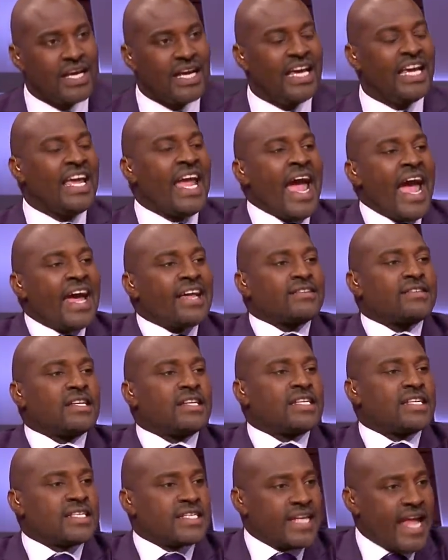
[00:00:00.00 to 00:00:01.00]
He has
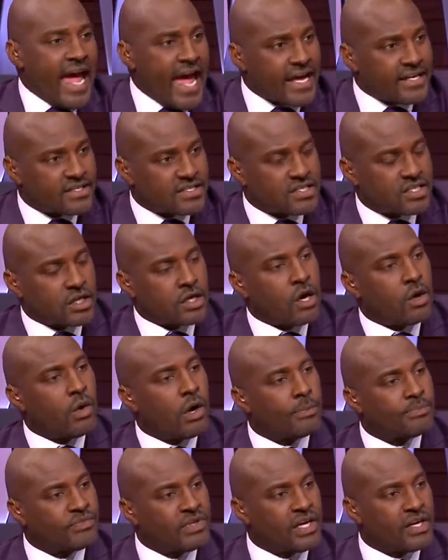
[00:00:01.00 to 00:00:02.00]
the stats to
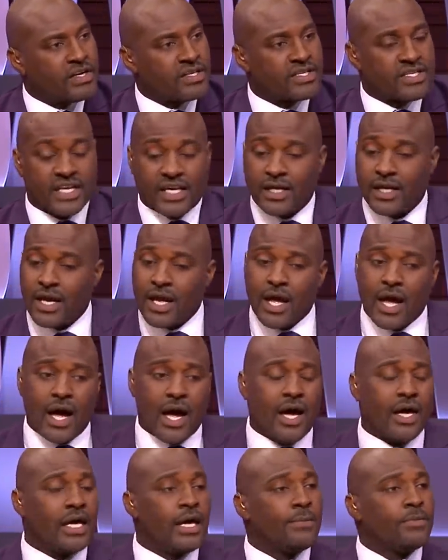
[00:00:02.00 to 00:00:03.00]
go up there and say,
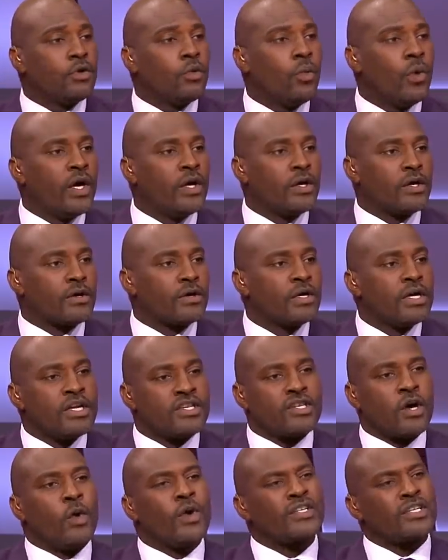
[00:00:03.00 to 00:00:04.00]
I am the winner.
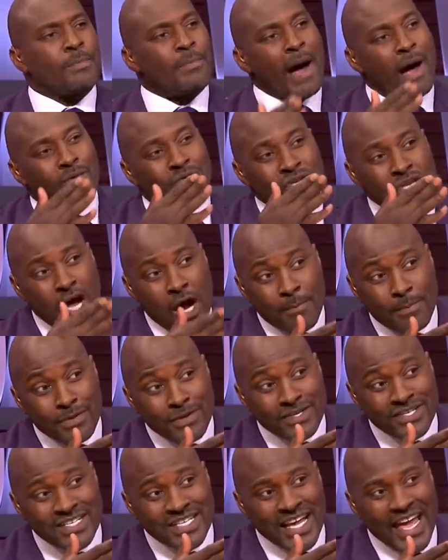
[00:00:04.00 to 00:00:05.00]
So it's about
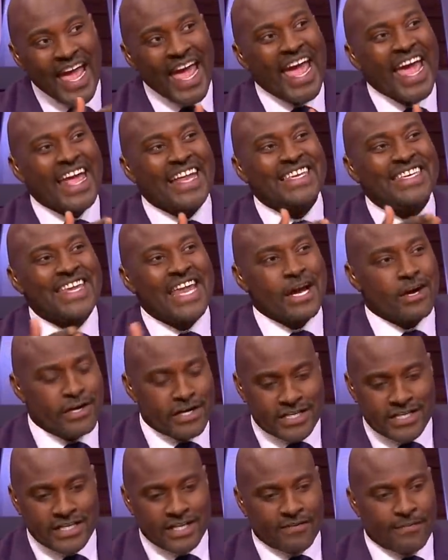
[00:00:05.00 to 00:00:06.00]
numbers and
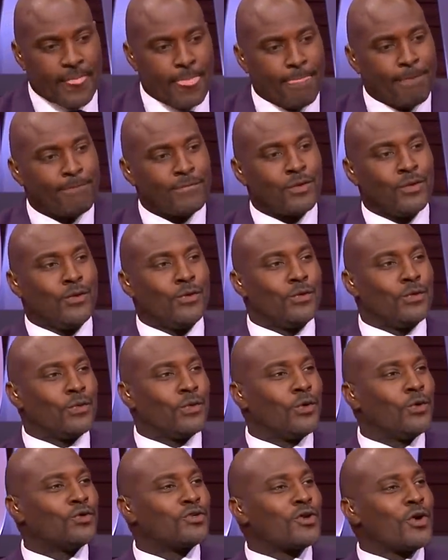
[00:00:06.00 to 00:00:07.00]
narrative. Ooh,
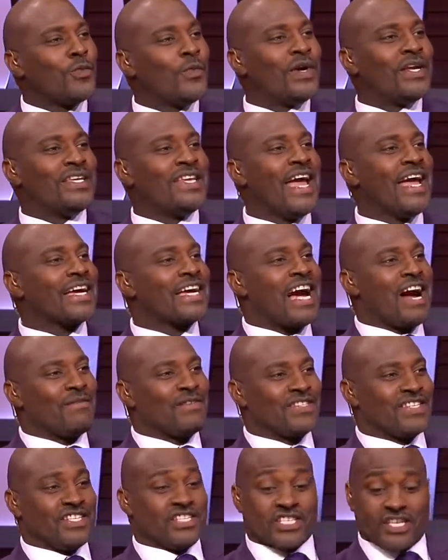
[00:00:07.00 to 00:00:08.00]
who's going to win that
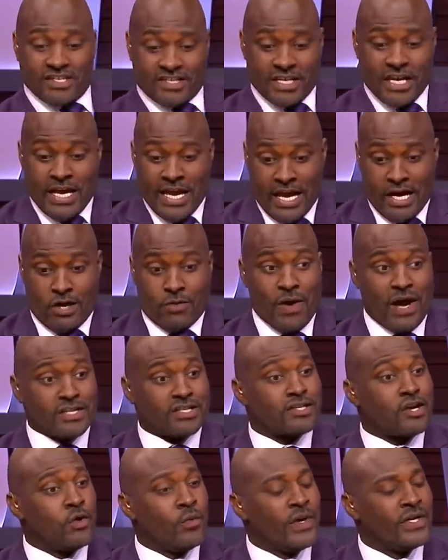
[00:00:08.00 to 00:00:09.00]
conversation? Because Aaron Rodgers
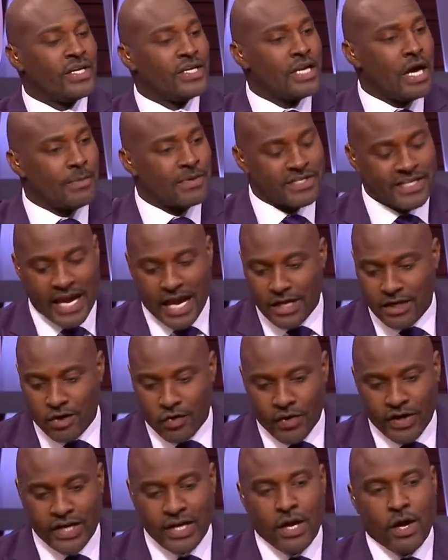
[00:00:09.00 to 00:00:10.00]
is going to win the numbers
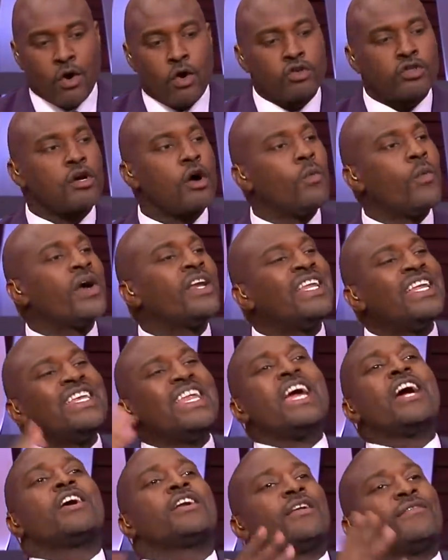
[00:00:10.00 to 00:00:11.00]
category. Who's going to win the
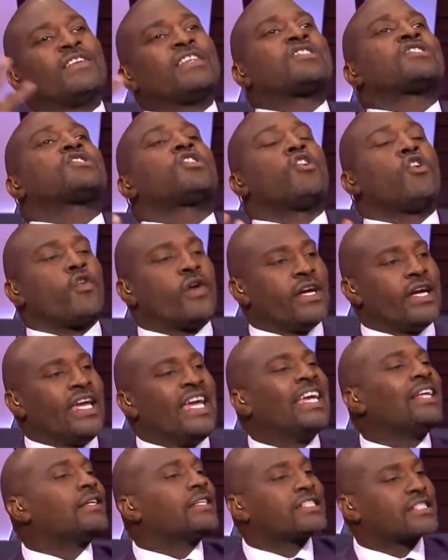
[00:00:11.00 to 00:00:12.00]
narrative, the story,
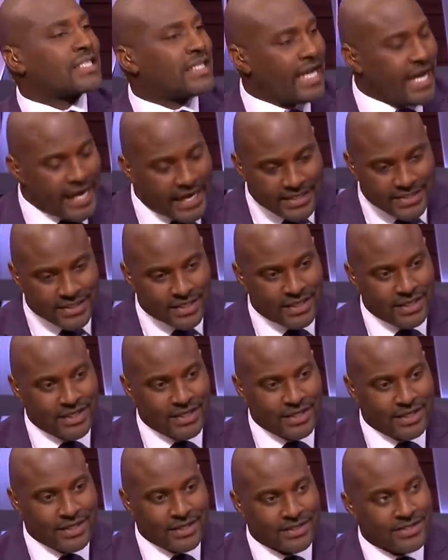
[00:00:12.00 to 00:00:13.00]
English class?
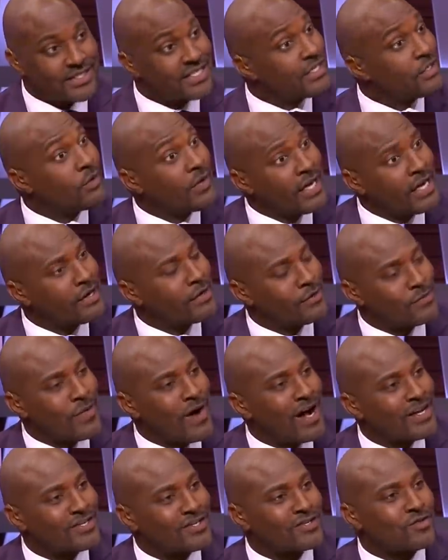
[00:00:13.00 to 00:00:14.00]
Still Aaron
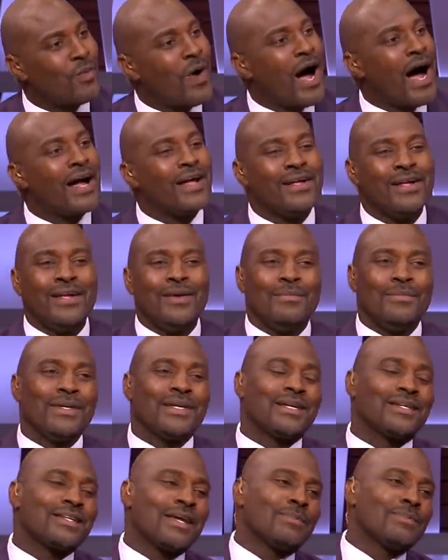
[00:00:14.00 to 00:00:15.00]
Rodgers. Why?
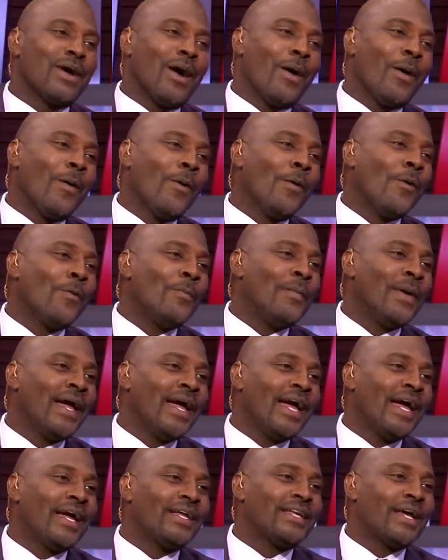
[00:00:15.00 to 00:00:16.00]
Because I'm the old
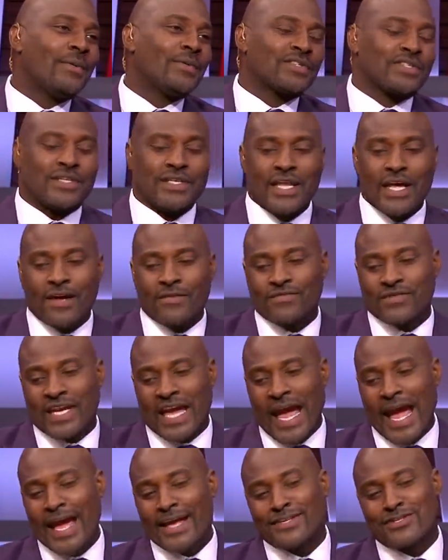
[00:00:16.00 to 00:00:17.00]
man that was left
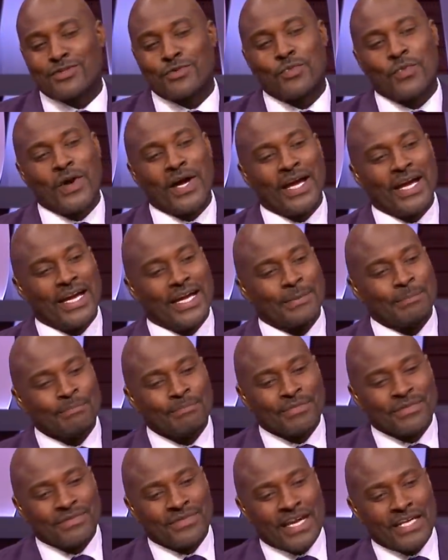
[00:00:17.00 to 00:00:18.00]
cast away.
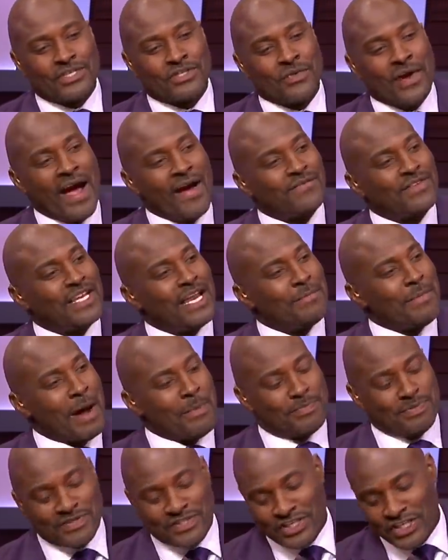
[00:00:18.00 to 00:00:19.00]
They drafted at my
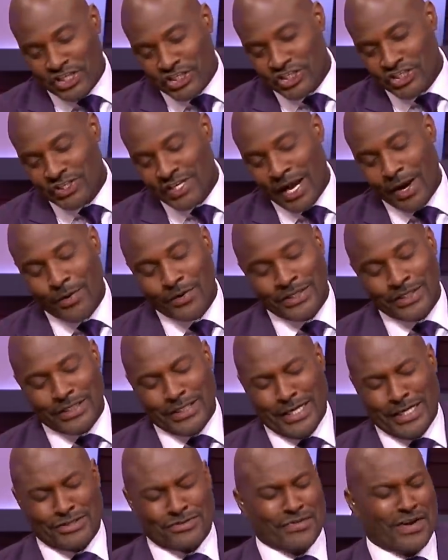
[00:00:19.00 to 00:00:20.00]
position. Not only
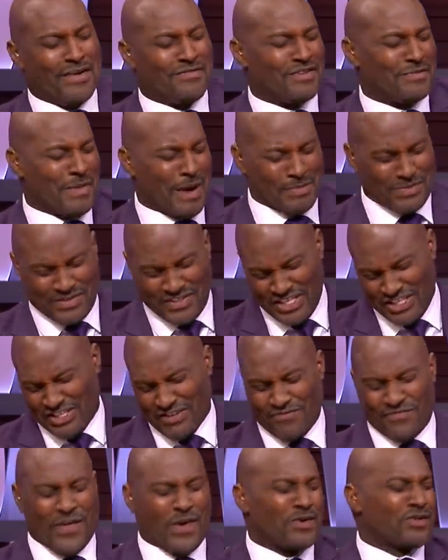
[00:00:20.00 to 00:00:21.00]
did they draft at my
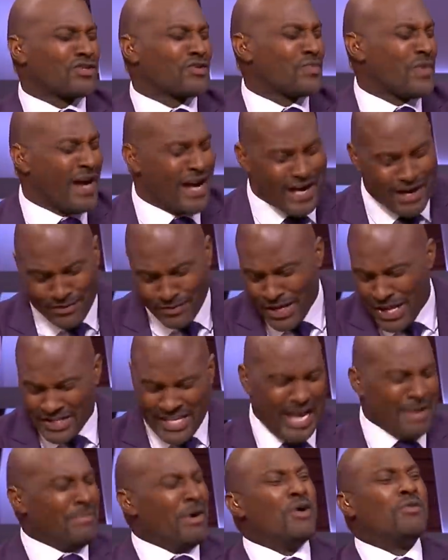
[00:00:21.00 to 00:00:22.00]
position first round,
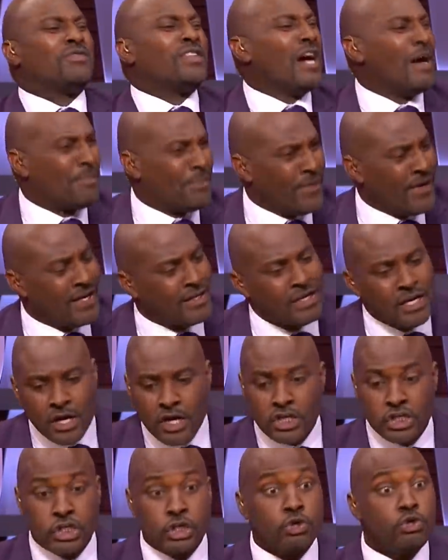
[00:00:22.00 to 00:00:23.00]
they moved up and
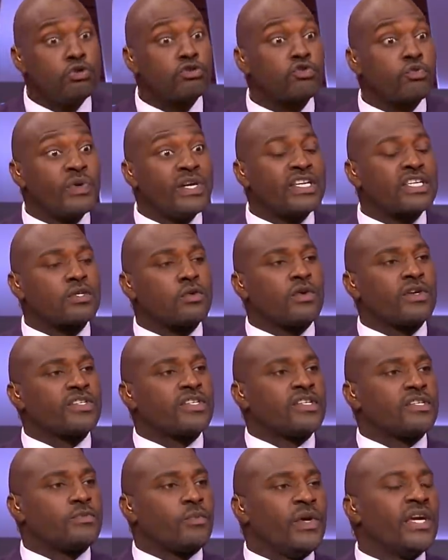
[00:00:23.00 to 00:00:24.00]
used
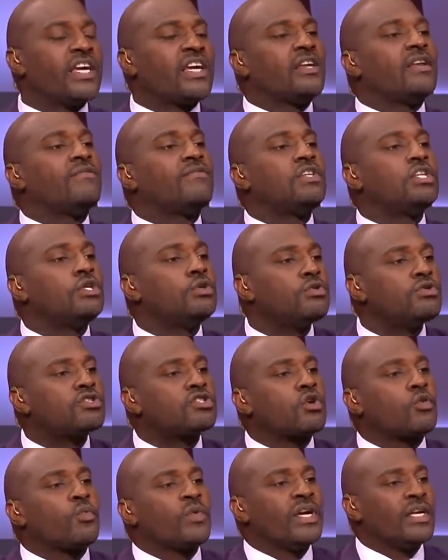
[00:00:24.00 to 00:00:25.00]
resources we could have
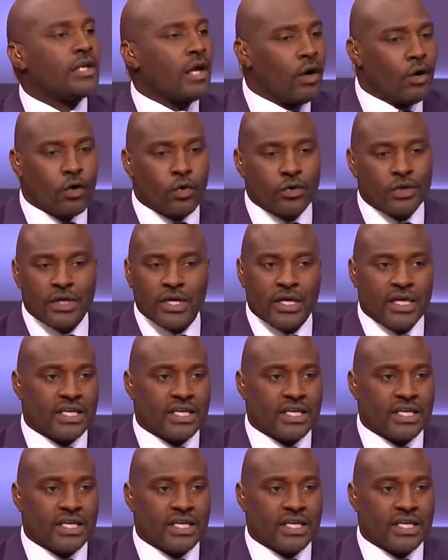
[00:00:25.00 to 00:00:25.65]
used to reload.